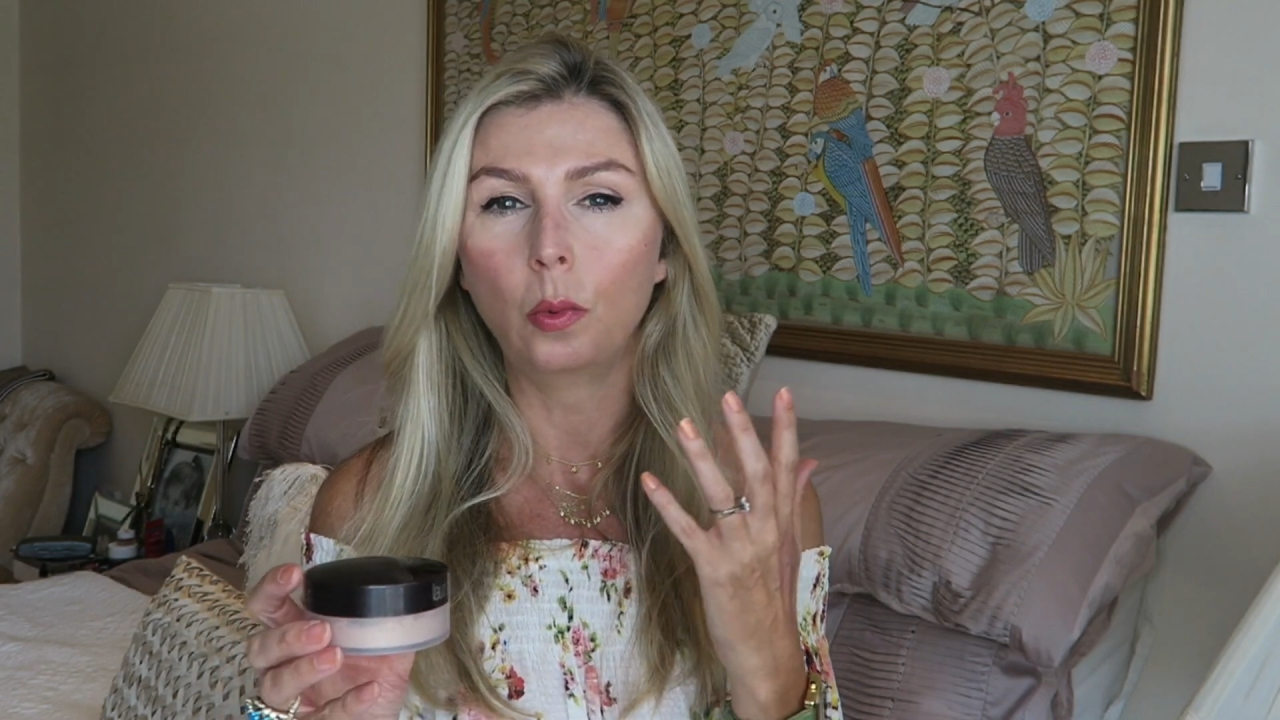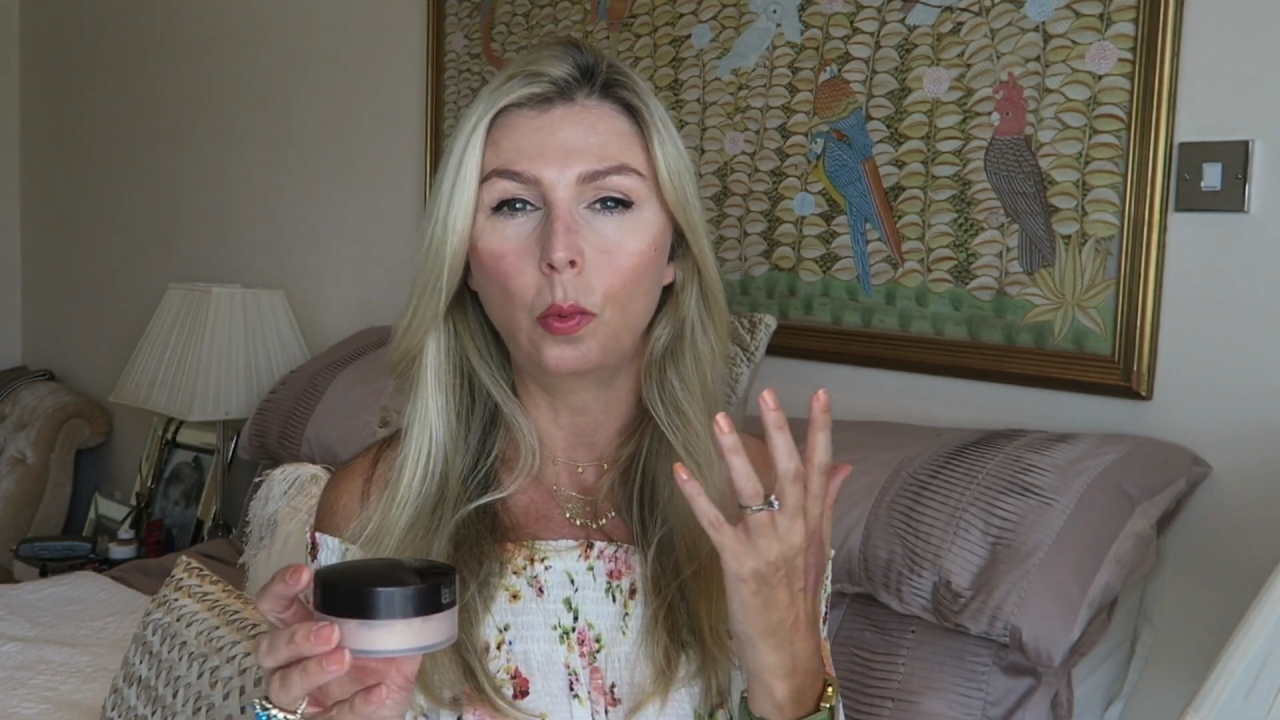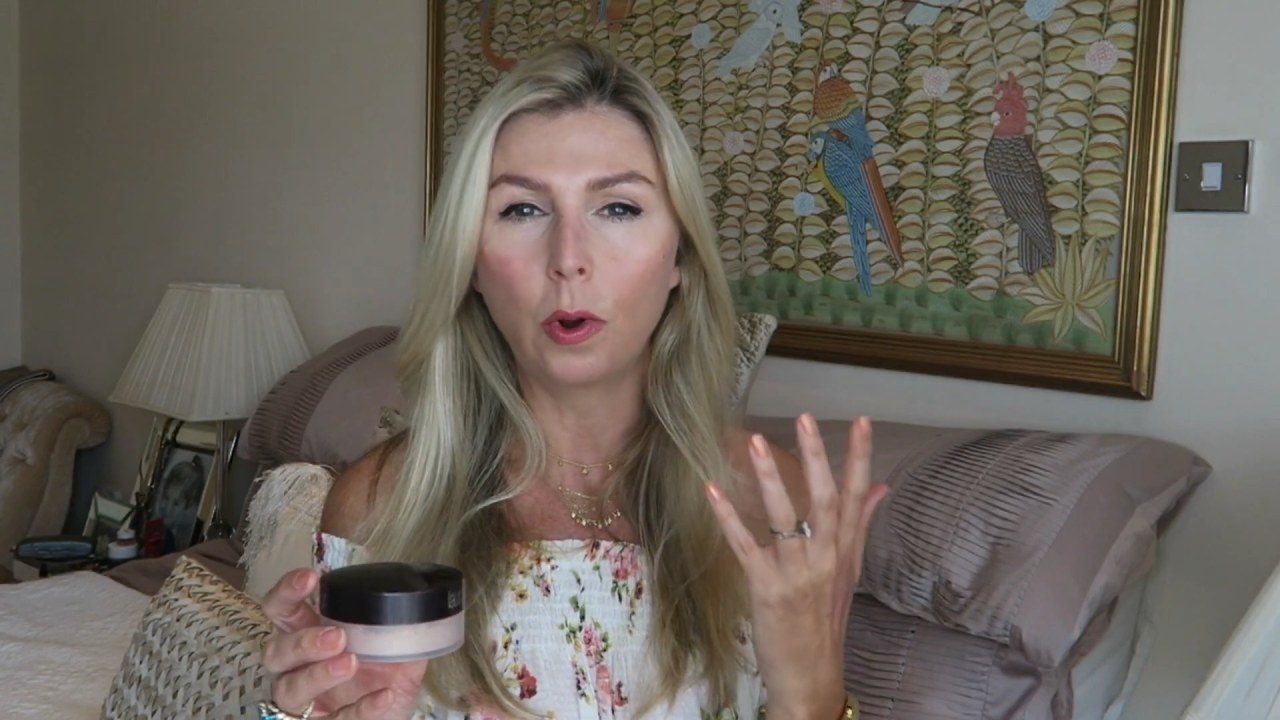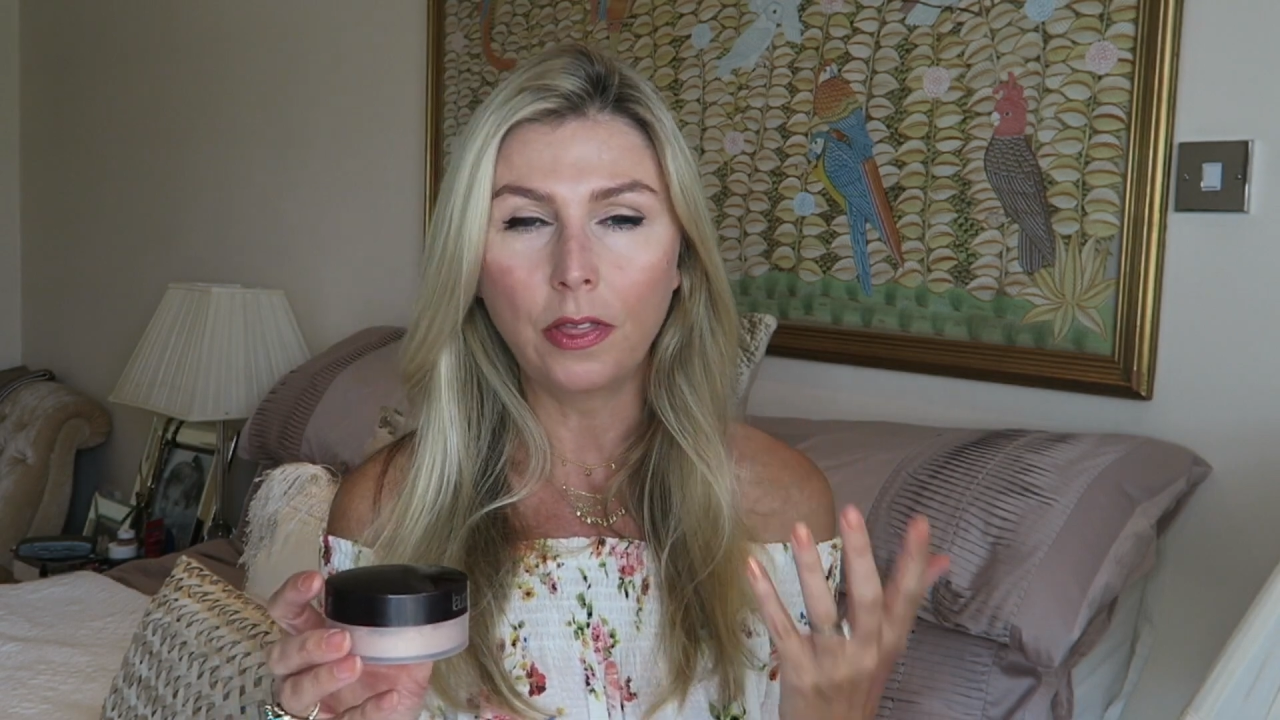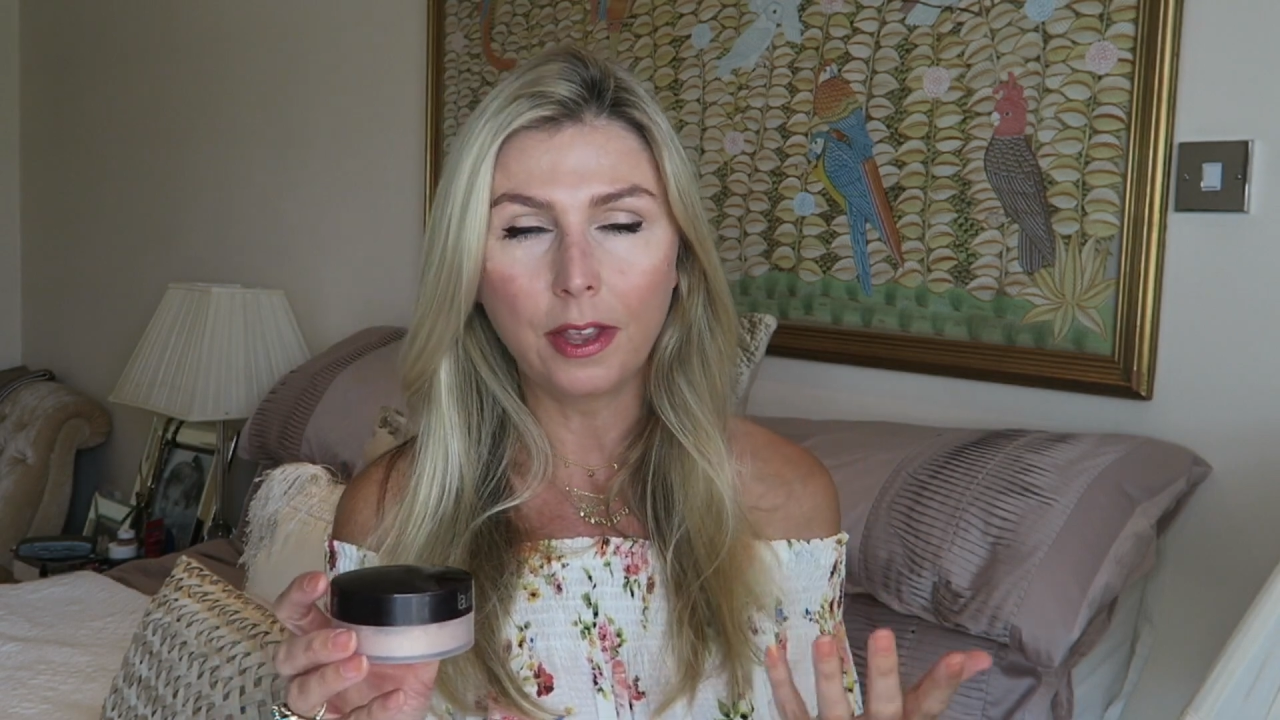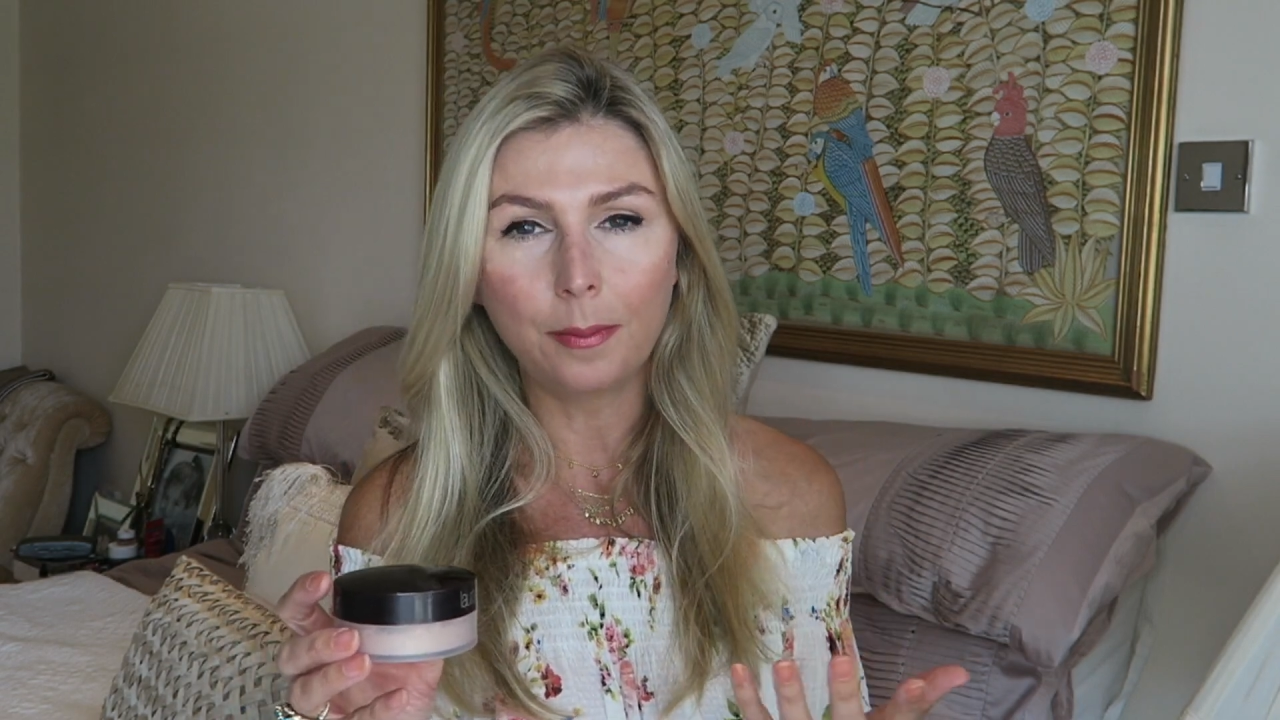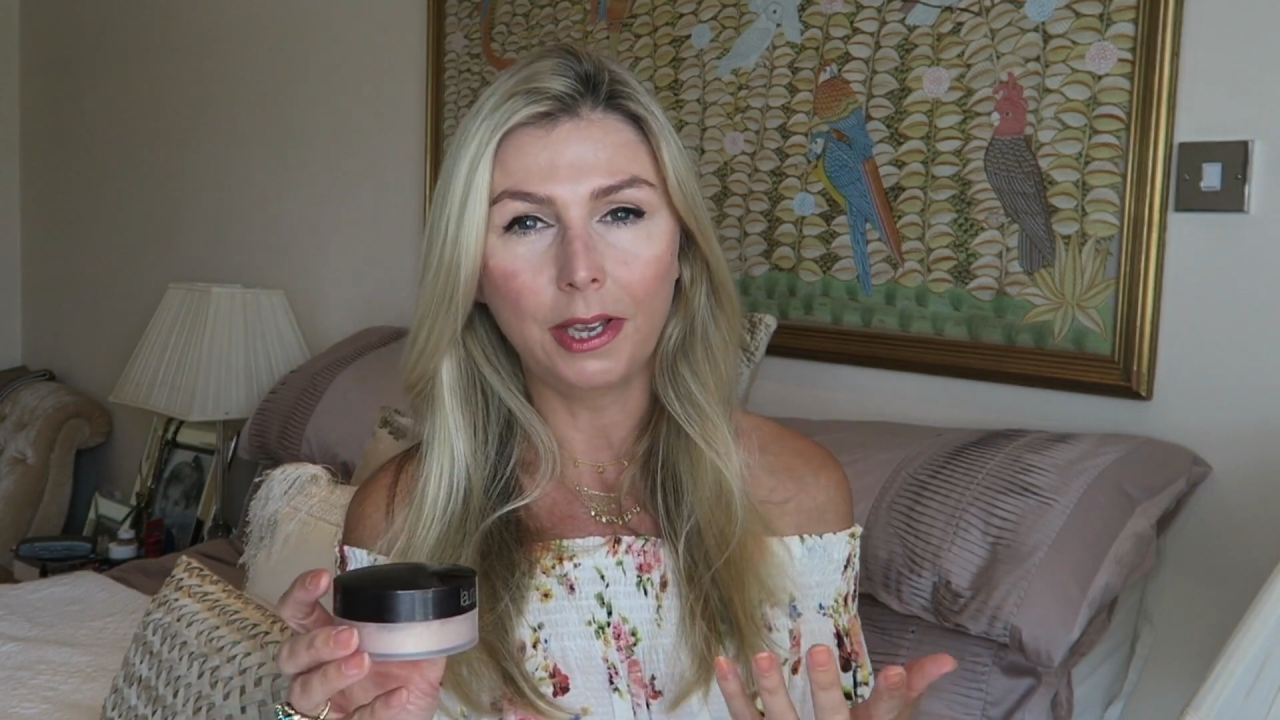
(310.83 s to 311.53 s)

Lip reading: when they're